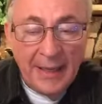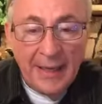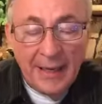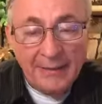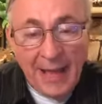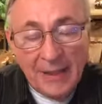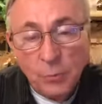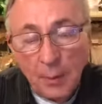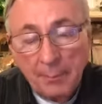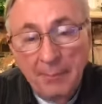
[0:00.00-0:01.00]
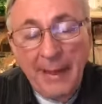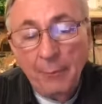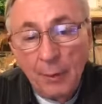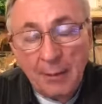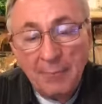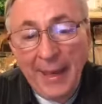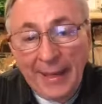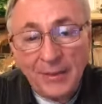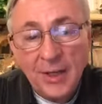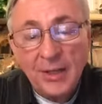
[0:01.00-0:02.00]
And that's what, me. what it
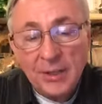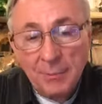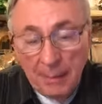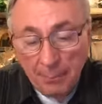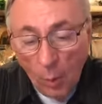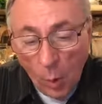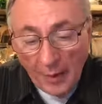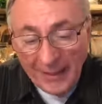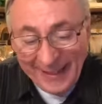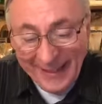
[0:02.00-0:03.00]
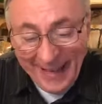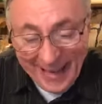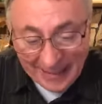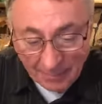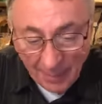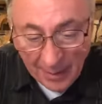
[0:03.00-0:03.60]
means to be born again.